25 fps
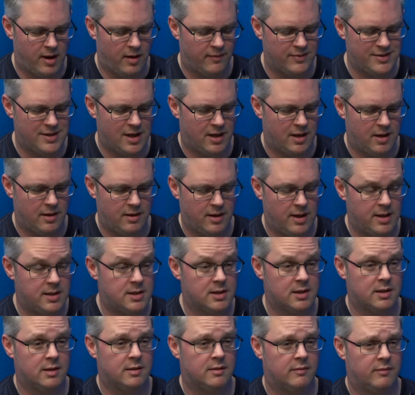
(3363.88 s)
obviously, I don't need
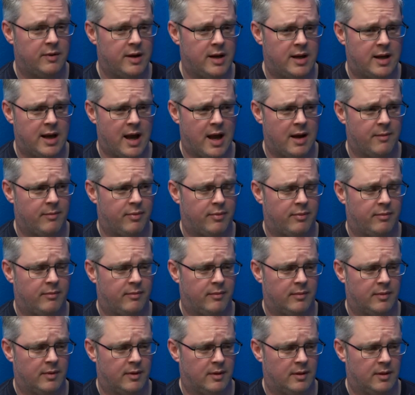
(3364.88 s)
to recap,
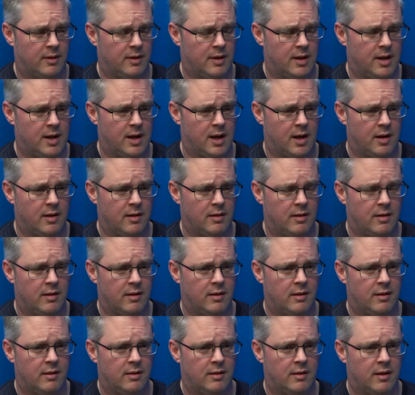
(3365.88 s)
you know,
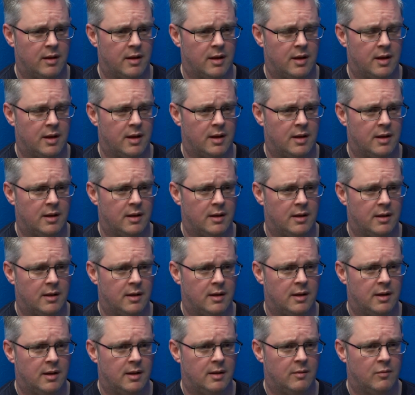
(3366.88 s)

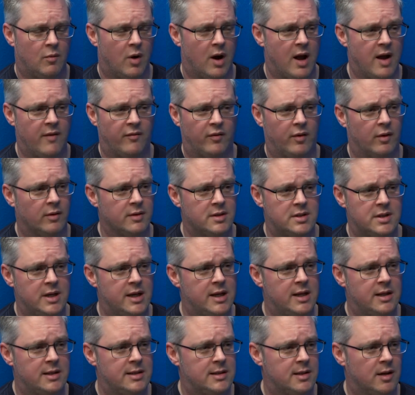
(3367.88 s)
what everyone
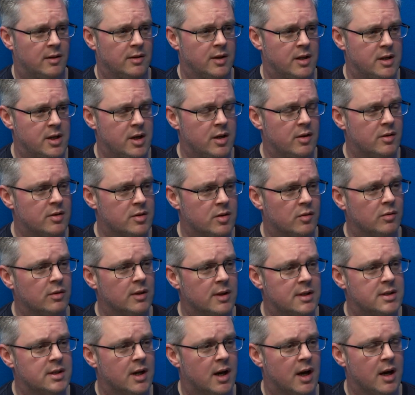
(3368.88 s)
sees on the news all
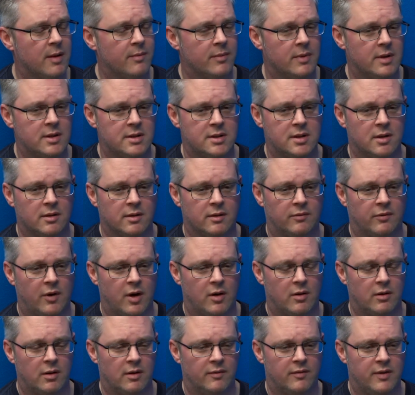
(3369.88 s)
the time. It's not the
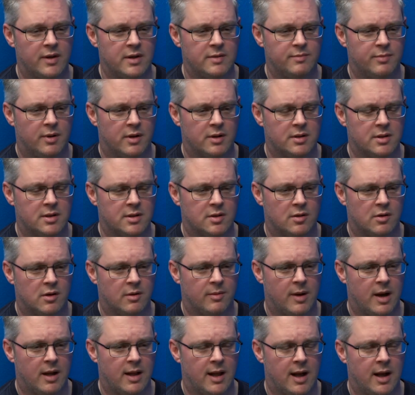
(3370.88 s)
role of this pod to talk
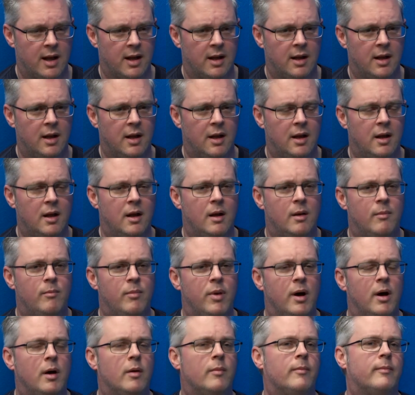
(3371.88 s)
about that.
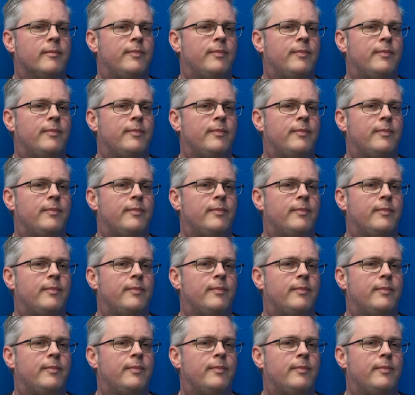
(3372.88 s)
But